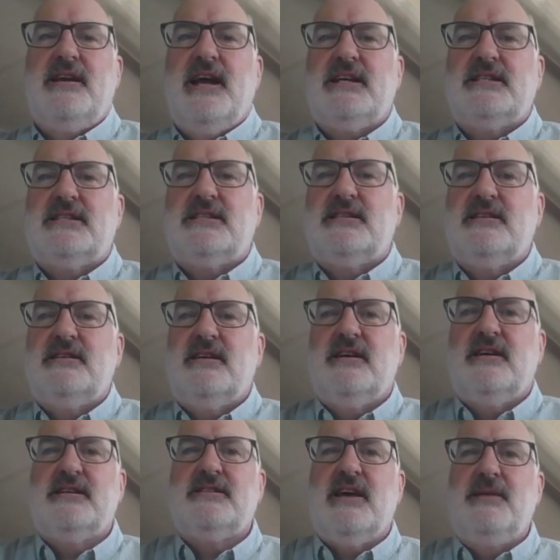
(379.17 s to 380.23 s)
Next
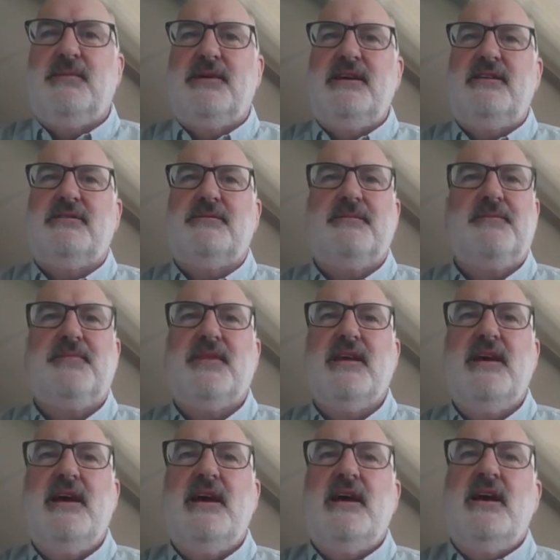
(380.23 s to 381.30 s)
slide, please.
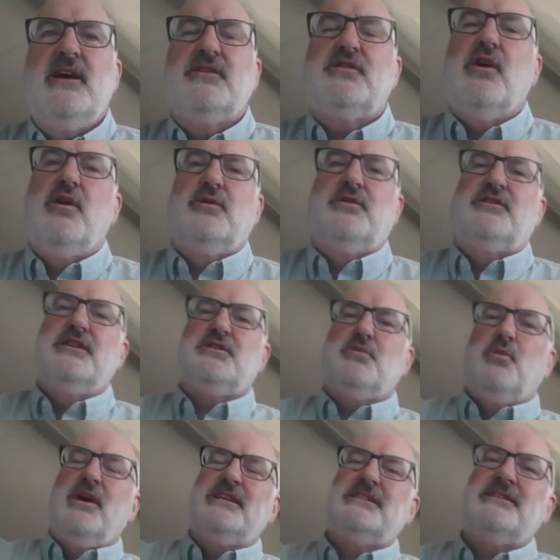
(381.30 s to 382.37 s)
So
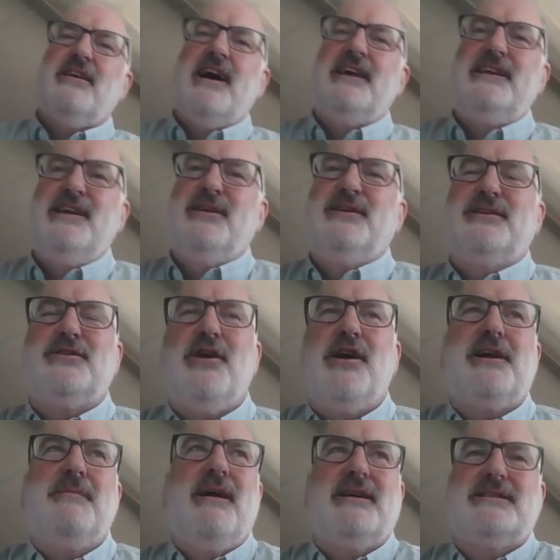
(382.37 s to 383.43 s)
just one slide here to
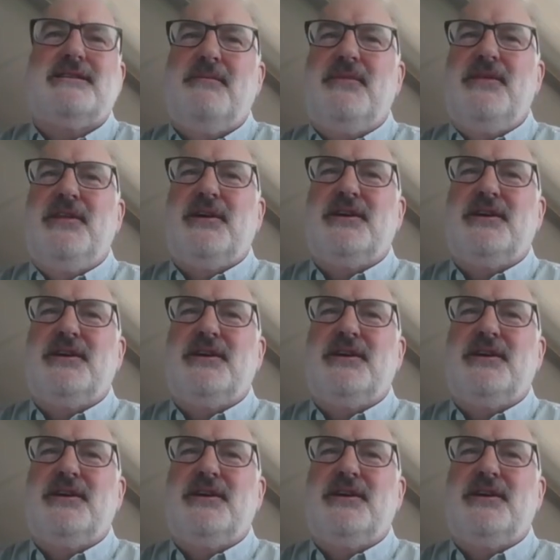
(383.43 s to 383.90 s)
talk about something